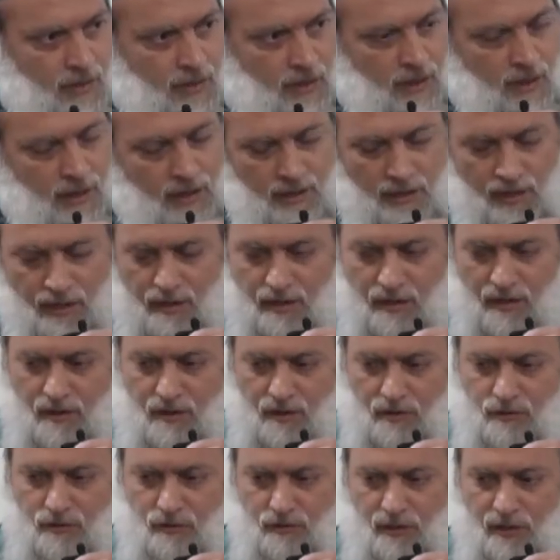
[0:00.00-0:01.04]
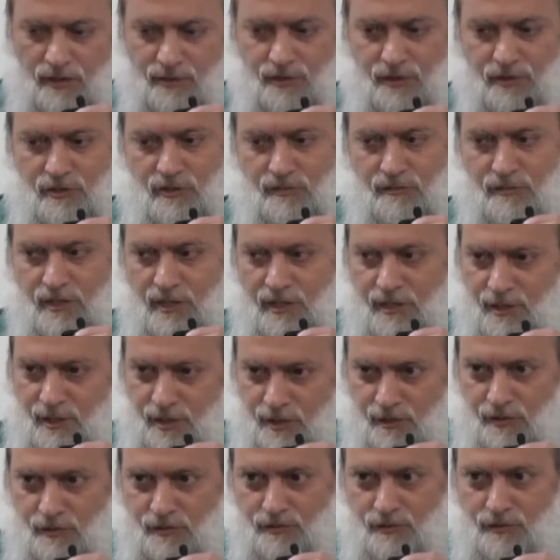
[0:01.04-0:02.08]
And yet Rasulullah
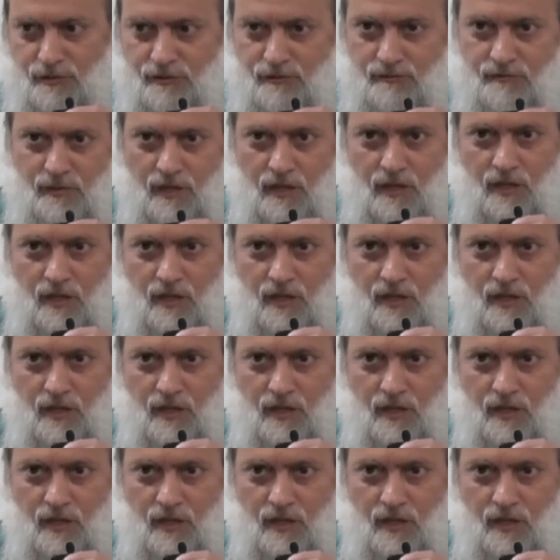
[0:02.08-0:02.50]
continues.